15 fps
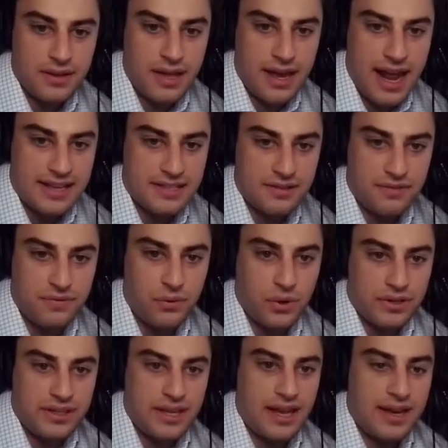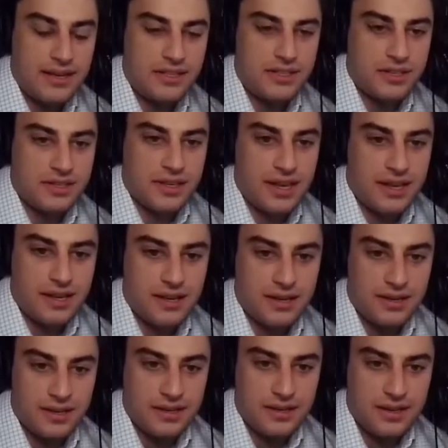it hasn't forked yet. It's just like
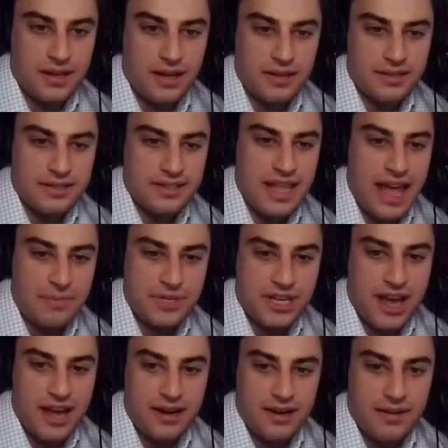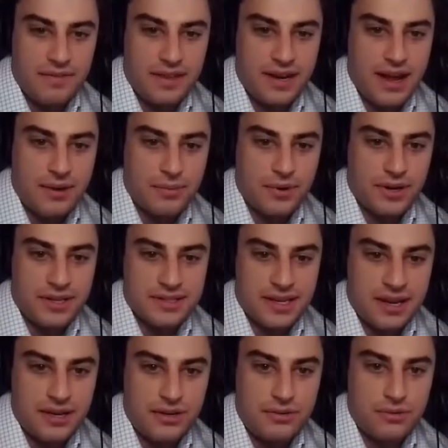a snapshot of the network. It's
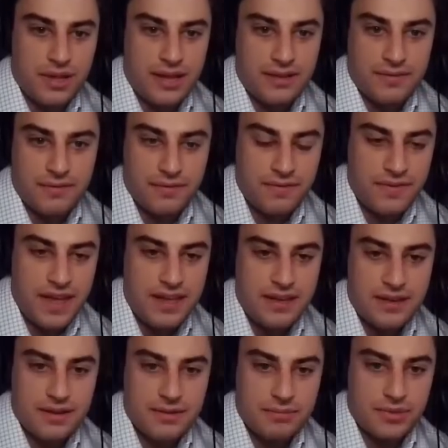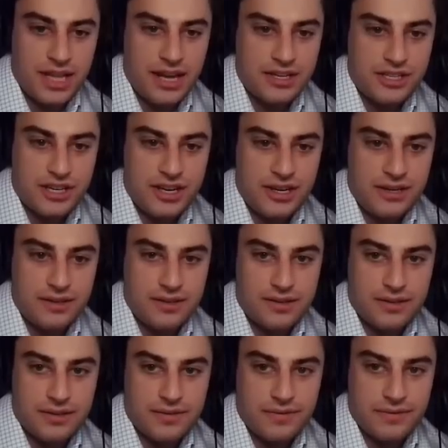like a new like fake blockchain.
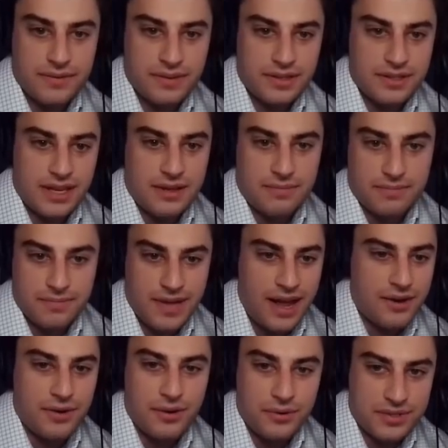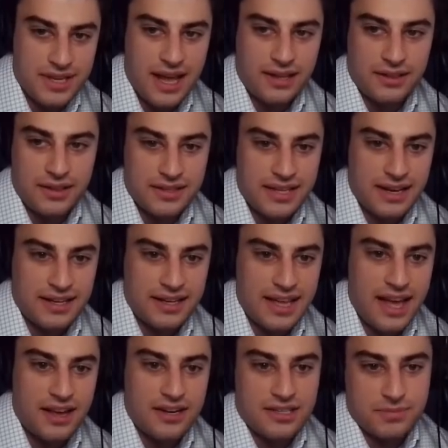It's like, I don't know exactly the
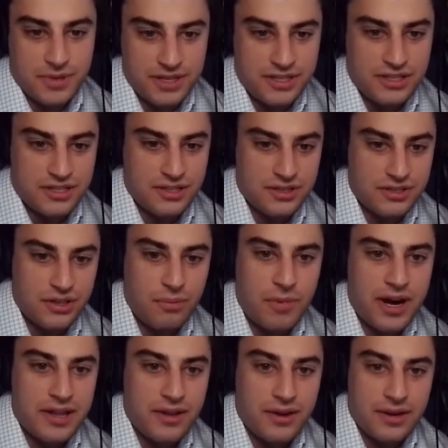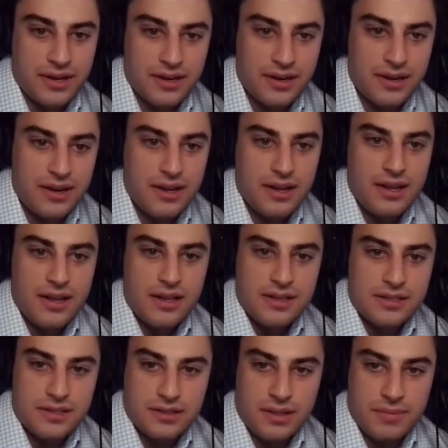technicalities, but it's just, there's no money on it.
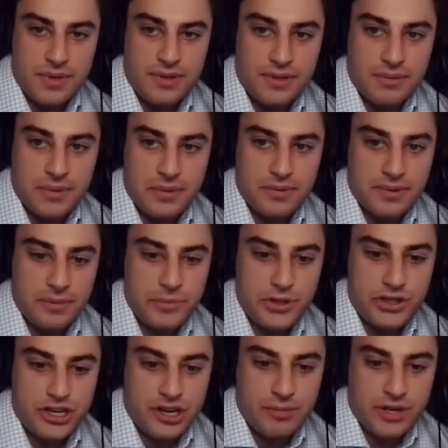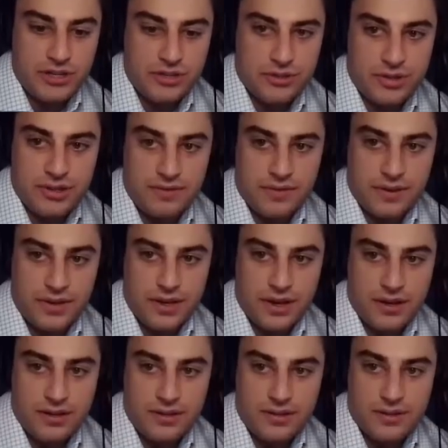So let me share my screen for
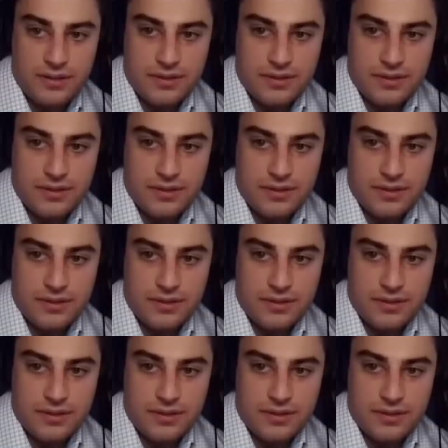y'all.